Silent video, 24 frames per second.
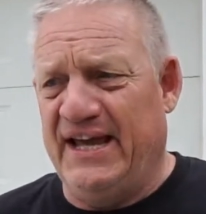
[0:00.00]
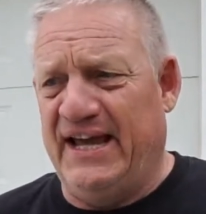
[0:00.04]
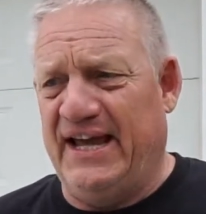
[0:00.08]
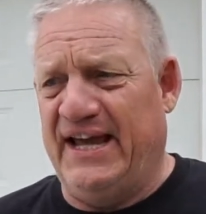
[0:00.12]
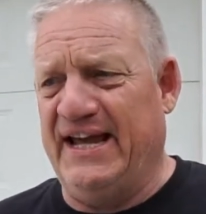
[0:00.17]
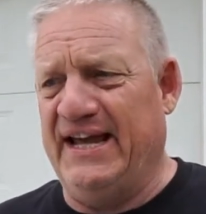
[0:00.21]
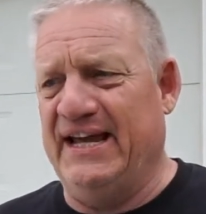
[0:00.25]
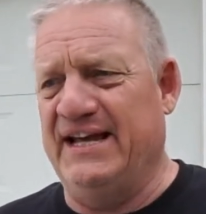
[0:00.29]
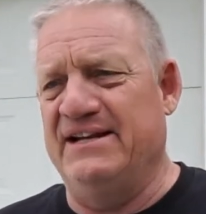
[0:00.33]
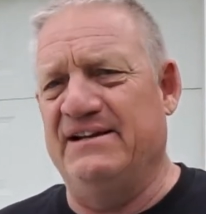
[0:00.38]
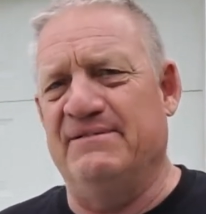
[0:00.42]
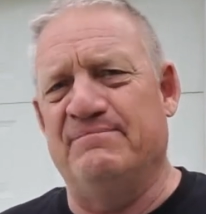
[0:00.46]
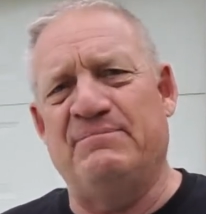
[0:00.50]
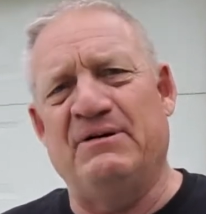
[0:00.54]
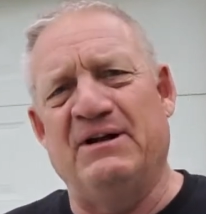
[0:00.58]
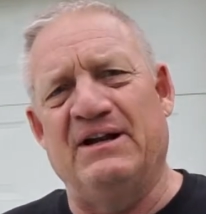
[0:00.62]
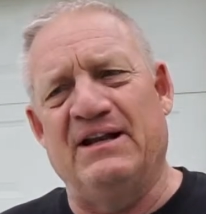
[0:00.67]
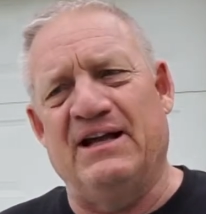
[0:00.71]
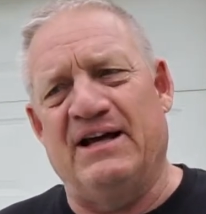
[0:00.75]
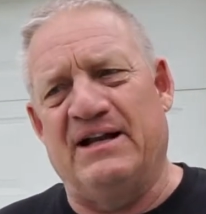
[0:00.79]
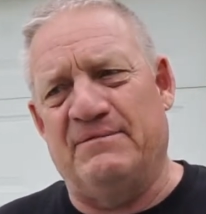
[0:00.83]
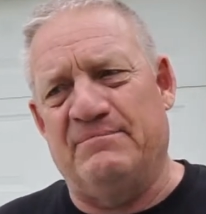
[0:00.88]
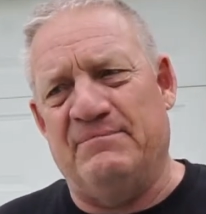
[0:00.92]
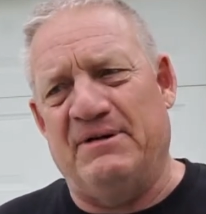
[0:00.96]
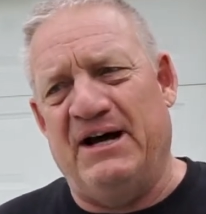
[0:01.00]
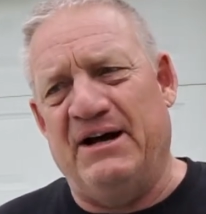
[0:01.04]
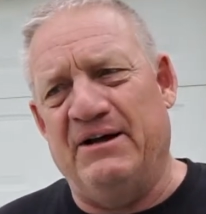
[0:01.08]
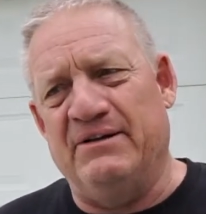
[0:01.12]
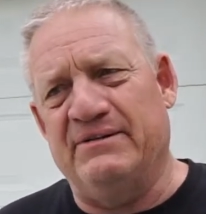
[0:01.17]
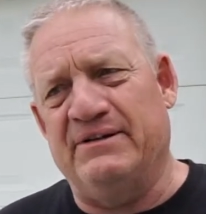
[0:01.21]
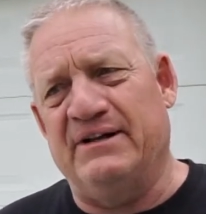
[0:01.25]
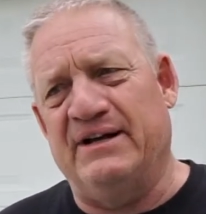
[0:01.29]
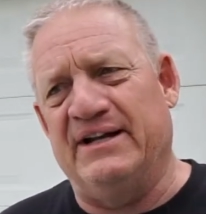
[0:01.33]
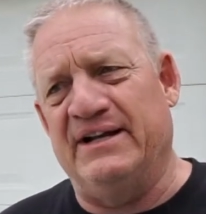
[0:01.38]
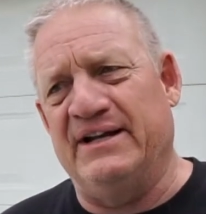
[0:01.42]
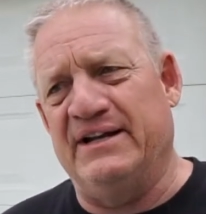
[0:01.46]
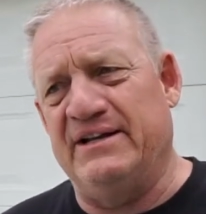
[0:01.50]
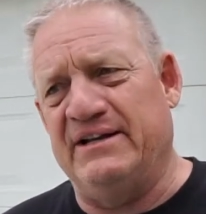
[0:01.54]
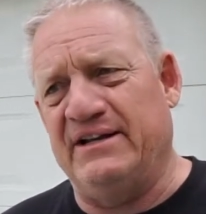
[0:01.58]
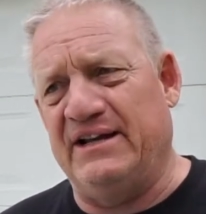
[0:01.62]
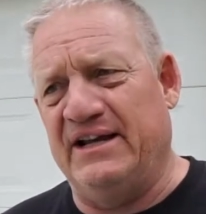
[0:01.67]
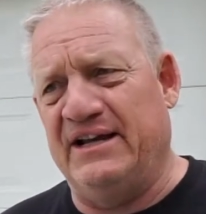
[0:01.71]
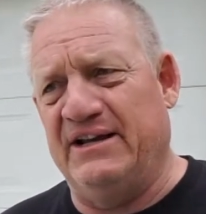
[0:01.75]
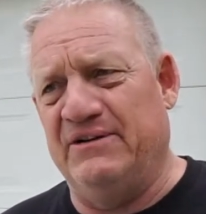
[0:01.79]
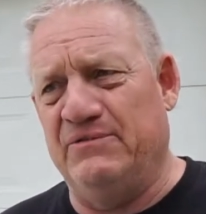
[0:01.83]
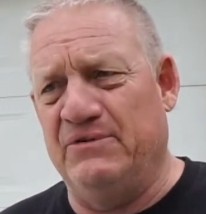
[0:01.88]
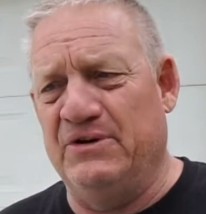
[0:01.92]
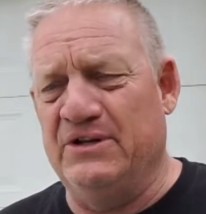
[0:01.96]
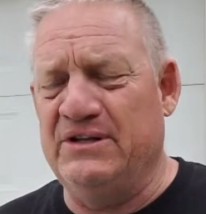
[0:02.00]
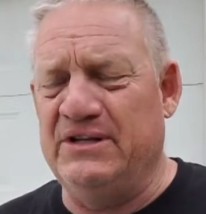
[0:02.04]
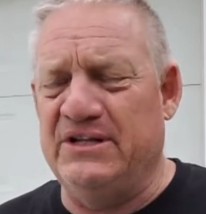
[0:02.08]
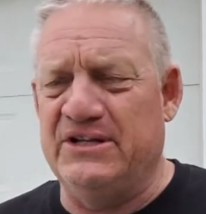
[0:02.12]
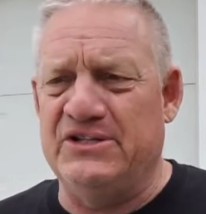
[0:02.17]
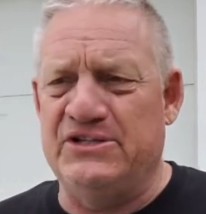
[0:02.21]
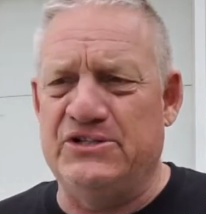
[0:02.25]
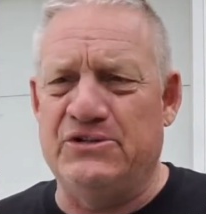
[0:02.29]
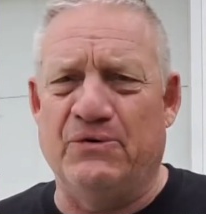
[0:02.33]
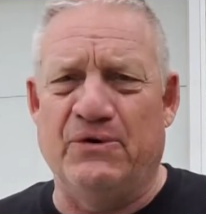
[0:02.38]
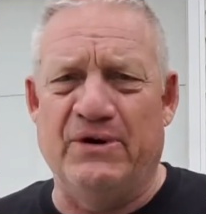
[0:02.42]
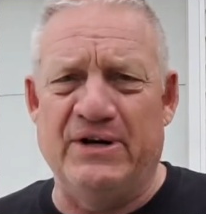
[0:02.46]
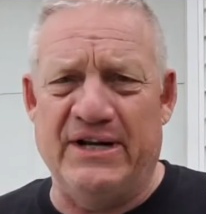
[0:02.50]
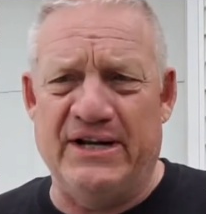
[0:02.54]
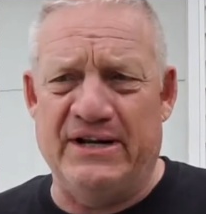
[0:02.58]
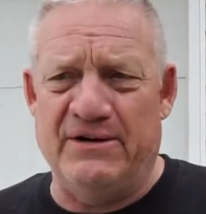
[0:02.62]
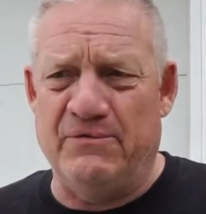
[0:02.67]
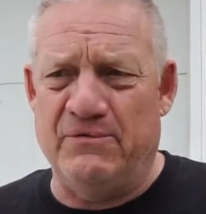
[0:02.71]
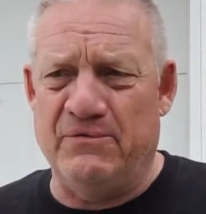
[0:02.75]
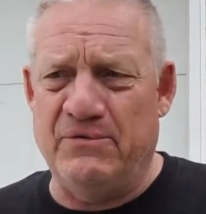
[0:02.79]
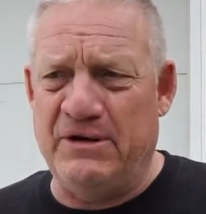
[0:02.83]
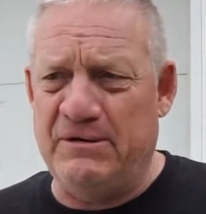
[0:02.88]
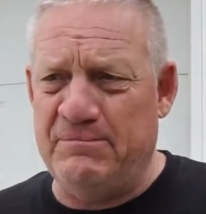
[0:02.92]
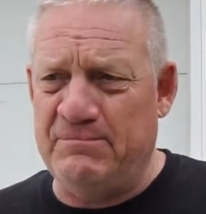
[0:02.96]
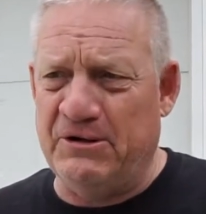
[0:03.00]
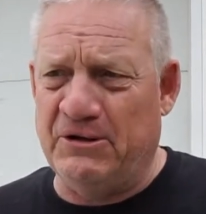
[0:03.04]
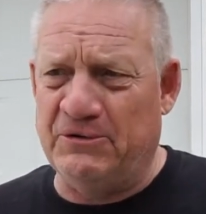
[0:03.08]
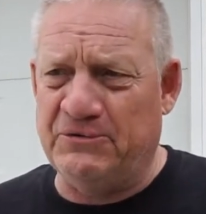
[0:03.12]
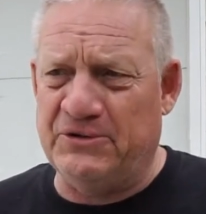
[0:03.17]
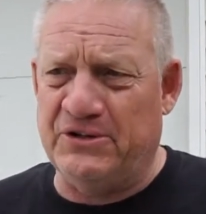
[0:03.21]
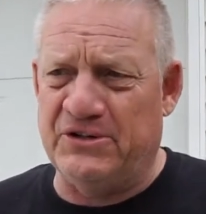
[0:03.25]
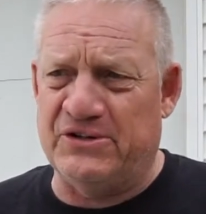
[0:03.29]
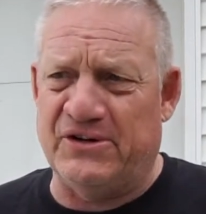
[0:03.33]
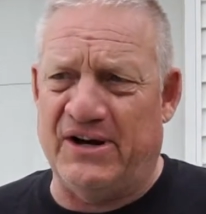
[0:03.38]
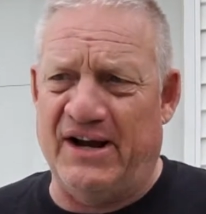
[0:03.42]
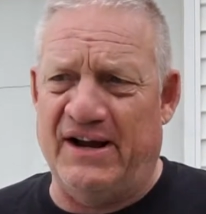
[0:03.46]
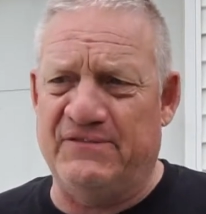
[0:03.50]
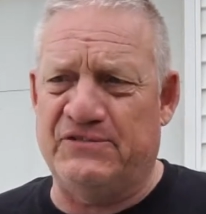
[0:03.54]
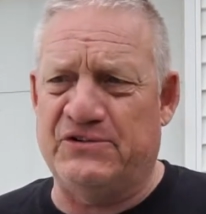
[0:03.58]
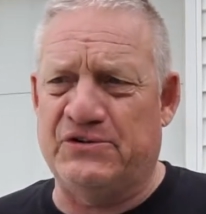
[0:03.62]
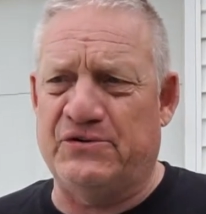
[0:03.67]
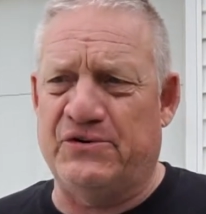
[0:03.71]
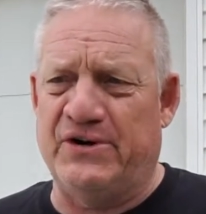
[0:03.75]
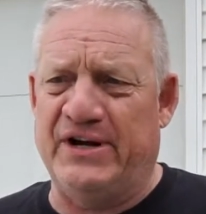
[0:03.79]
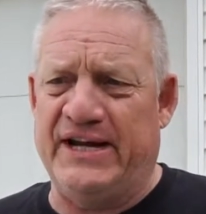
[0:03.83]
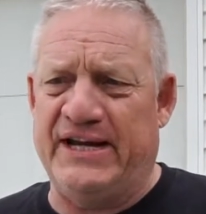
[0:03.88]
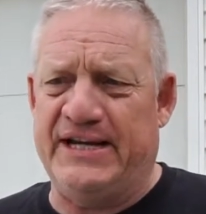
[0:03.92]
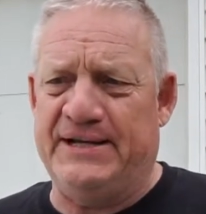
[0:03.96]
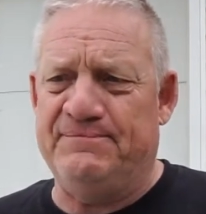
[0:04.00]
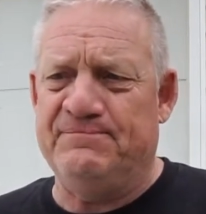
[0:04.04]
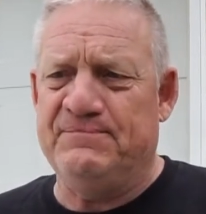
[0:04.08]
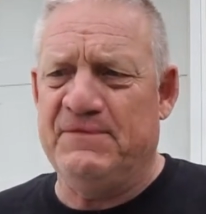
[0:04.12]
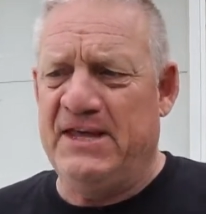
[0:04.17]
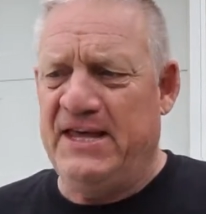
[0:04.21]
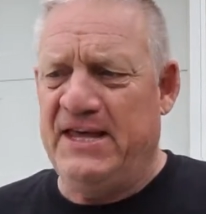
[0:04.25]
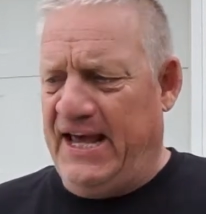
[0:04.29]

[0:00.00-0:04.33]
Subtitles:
and put a lot of miles on it and really enjoyed it, rebuilt the drivetrain,